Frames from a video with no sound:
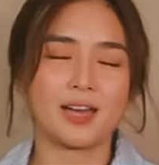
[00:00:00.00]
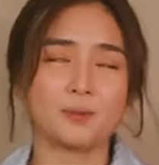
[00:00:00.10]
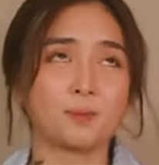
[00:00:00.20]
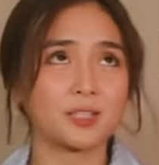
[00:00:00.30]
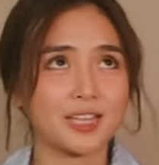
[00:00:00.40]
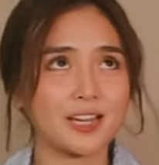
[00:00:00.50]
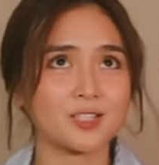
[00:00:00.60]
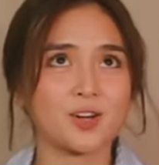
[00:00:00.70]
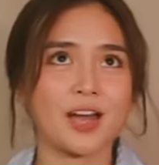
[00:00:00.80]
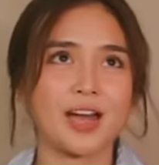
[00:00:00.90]
It
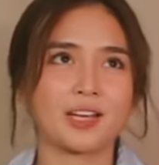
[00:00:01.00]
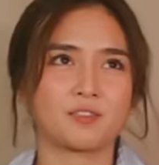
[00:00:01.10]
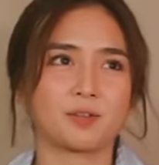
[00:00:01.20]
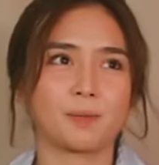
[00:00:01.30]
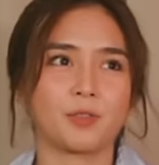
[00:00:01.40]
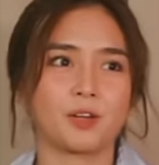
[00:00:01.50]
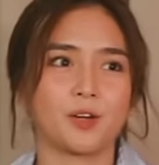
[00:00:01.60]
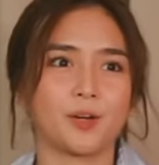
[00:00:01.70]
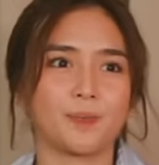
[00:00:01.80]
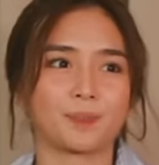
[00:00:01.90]
protects your eyes from
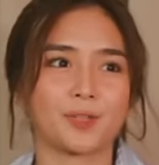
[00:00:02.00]
the